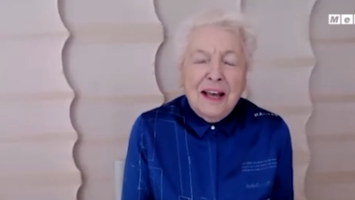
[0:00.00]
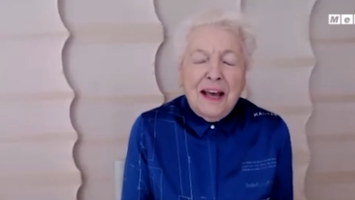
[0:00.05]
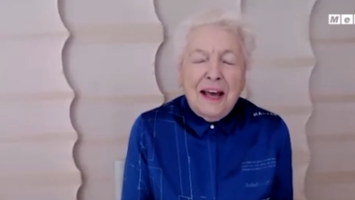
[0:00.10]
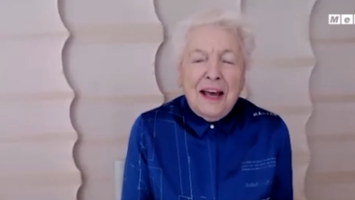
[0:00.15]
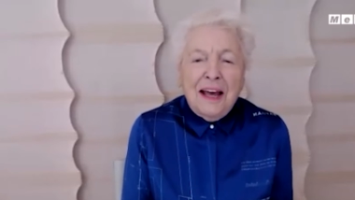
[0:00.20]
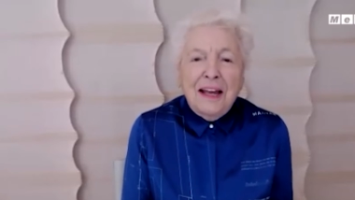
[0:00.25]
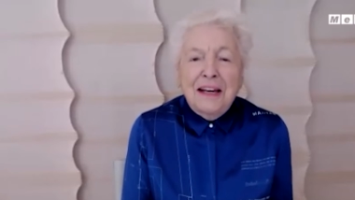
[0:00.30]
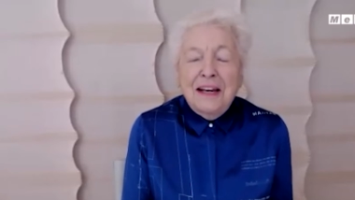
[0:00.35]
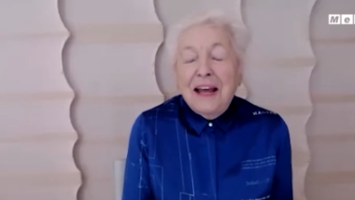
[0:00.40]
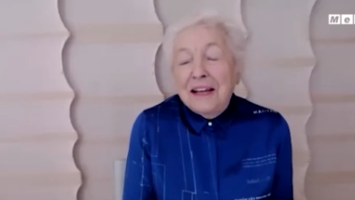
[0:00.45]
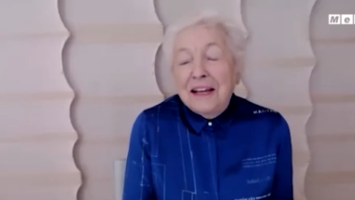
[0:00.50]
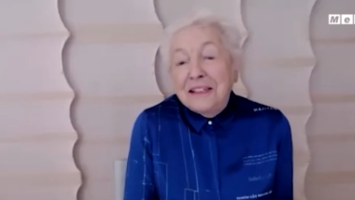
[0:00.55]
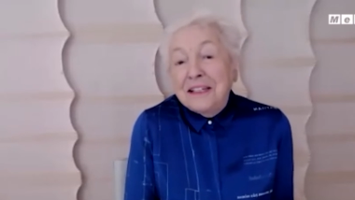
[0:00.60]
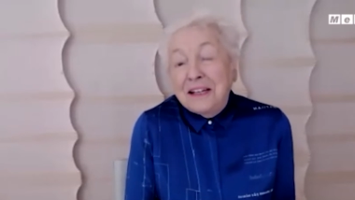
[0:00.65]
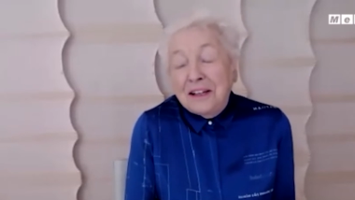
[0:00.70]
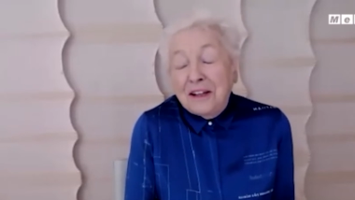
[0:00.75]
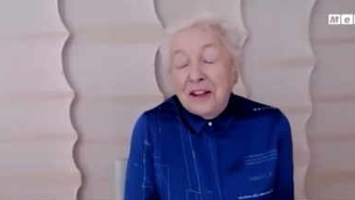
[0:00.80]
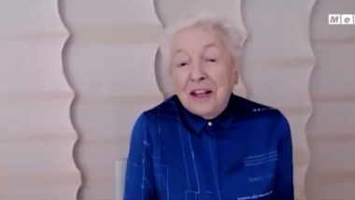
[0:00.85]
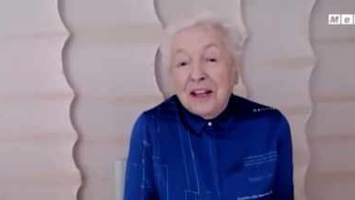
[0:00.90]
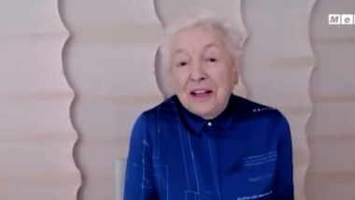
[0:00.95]
And I
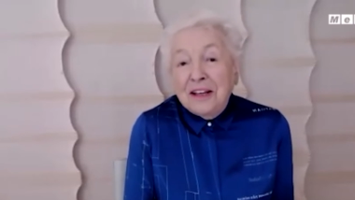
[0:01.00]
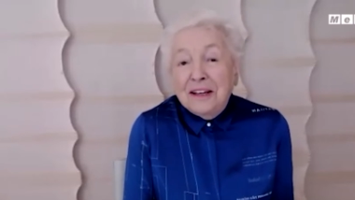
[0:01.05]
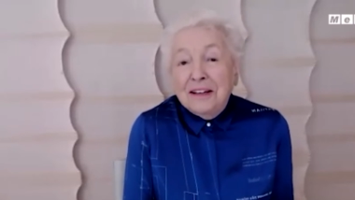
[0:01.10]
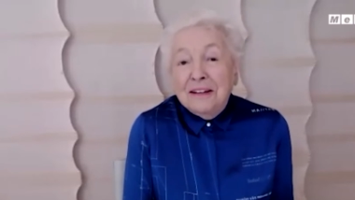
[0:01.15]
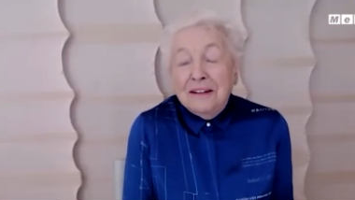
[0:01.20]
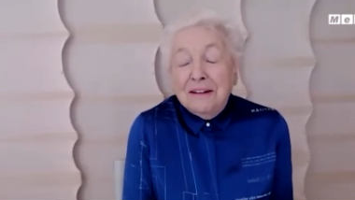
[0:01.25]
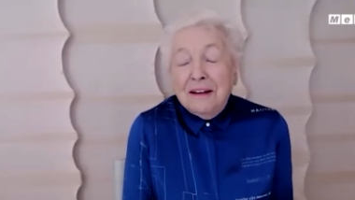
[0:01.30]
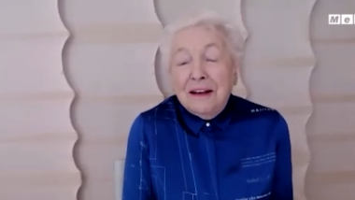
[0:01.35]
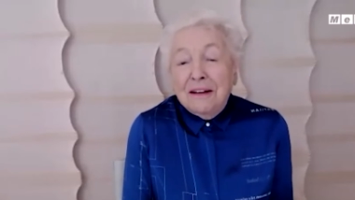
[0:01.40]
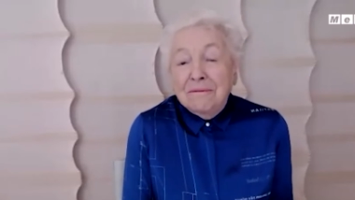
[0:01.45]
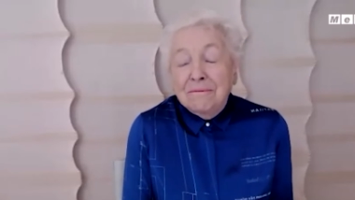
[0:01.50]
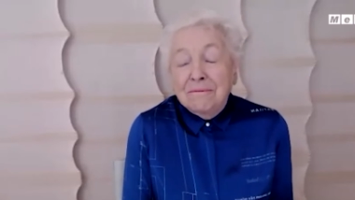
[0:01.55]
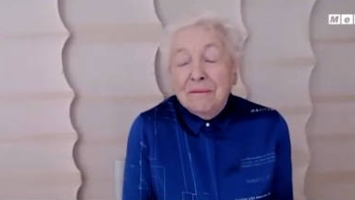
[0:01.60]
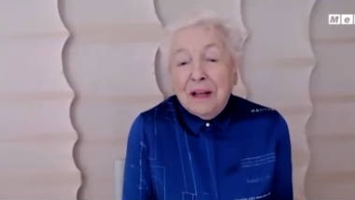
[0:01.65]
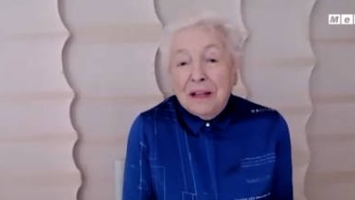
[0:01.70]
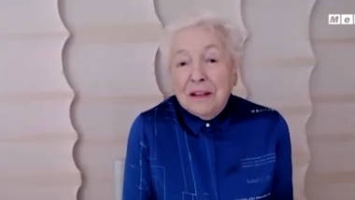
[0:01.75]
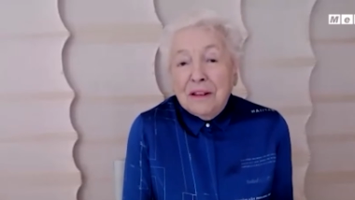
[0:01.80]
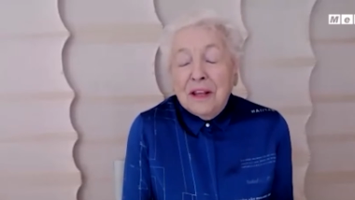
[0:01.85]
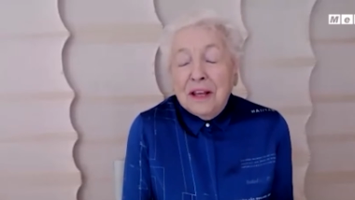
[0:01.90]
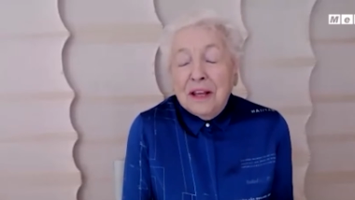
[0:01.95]
did think, uh,
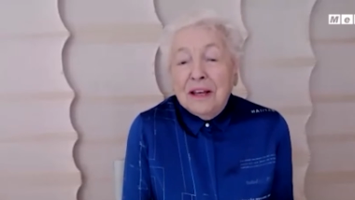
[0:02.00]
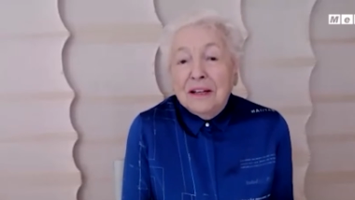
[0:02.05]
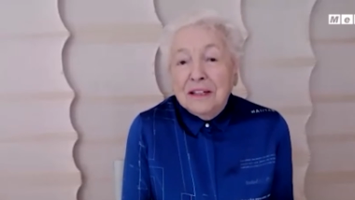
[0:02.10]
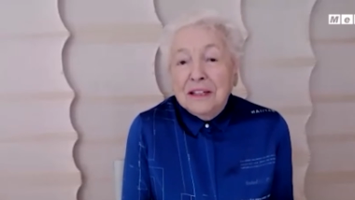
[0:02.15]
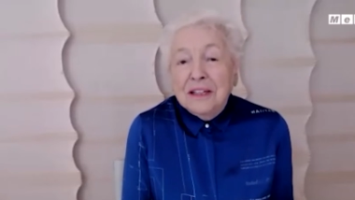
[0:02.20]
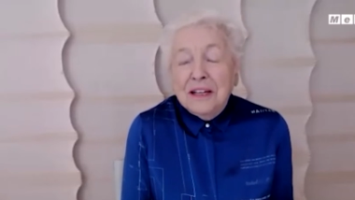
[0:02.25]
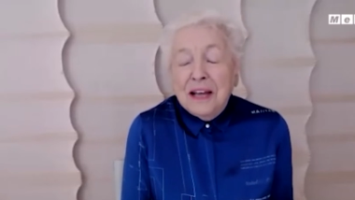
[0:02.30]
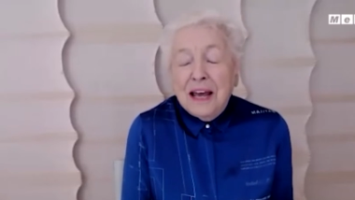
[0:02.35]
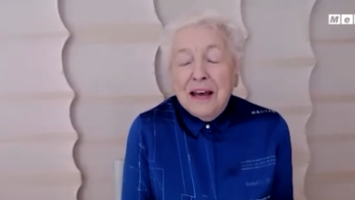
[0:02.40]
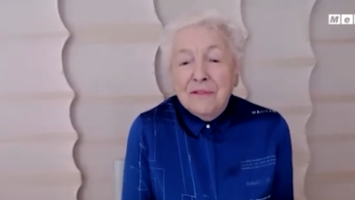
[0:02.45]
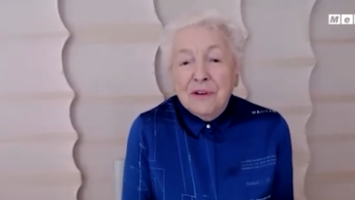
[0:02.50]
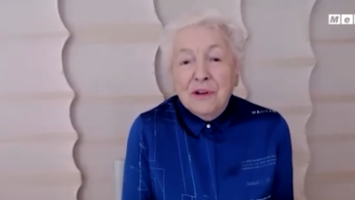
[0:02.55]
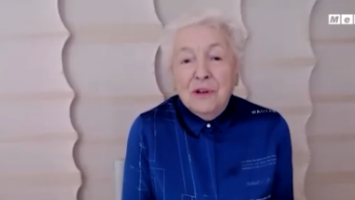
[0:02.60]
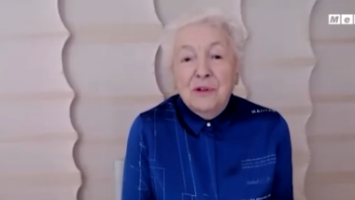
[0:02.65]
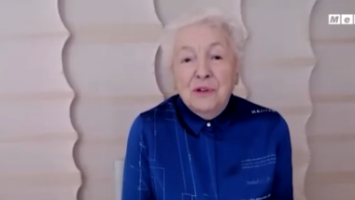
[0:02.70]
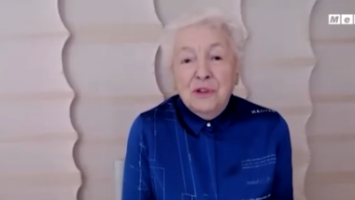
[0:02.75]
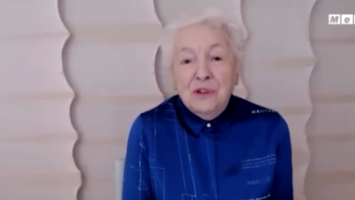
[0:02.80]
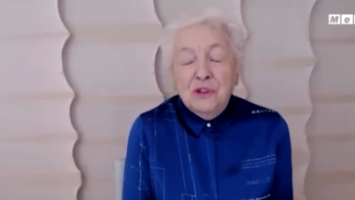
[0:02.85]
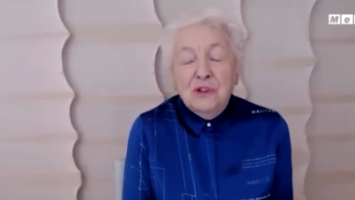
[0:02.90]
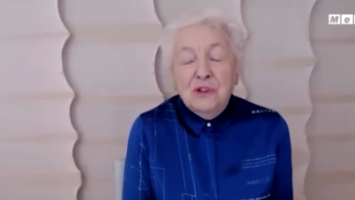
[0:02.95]
I think I did have a
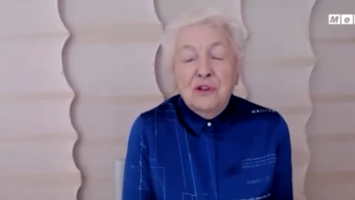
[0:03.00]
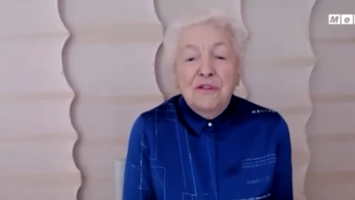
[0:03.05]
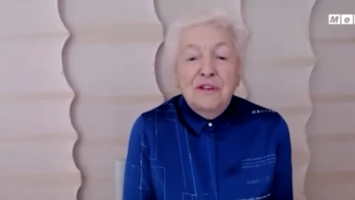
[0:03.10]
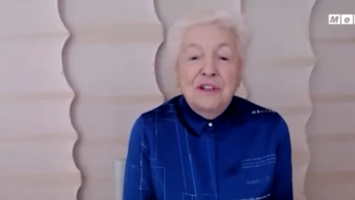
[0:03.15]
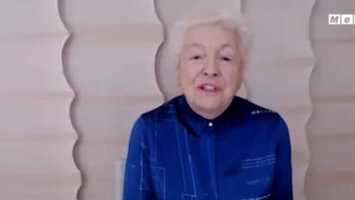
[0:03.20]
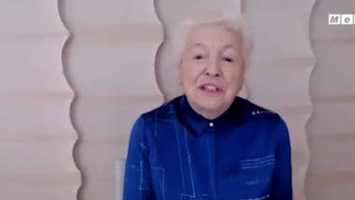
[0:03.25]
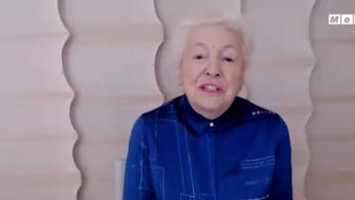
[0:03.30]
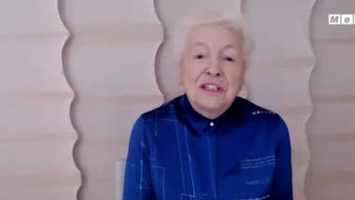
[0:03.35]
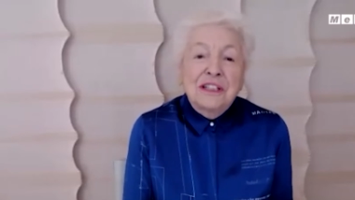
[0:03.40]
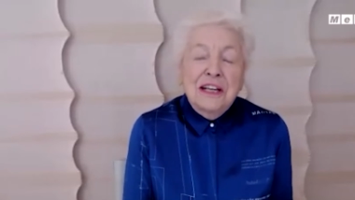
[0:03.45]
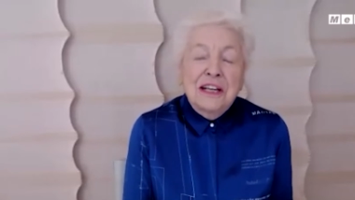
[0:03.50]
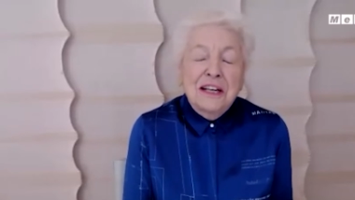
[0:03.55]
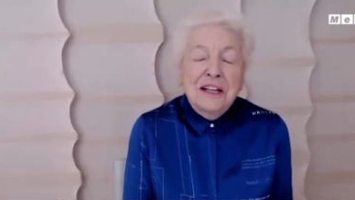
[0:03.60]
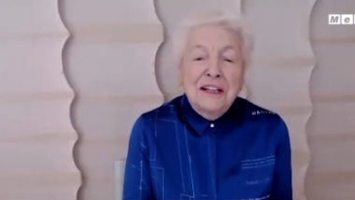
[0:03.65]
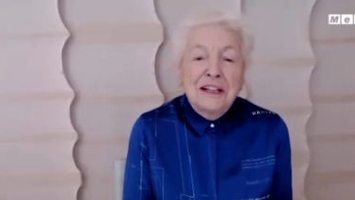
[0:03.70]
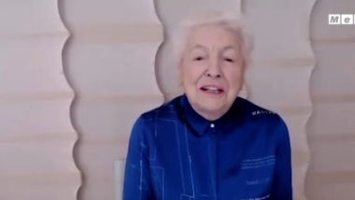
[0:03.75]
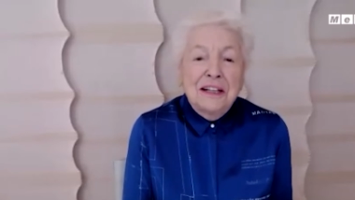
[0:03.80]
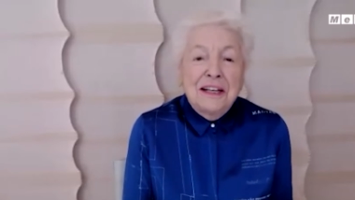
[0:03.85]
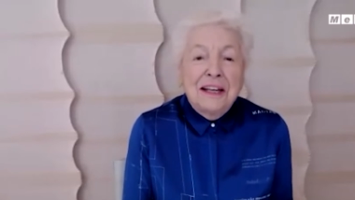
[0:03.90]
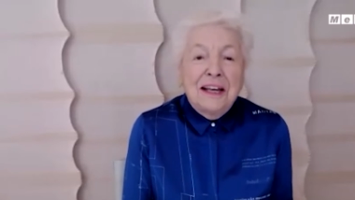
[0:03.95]
good story to
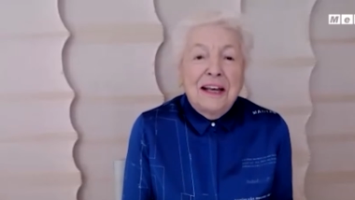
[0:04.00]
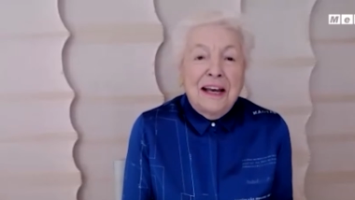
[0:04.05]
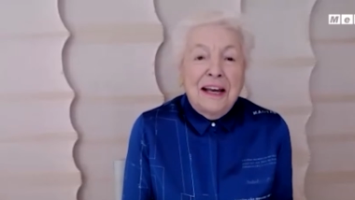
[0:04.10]
tell.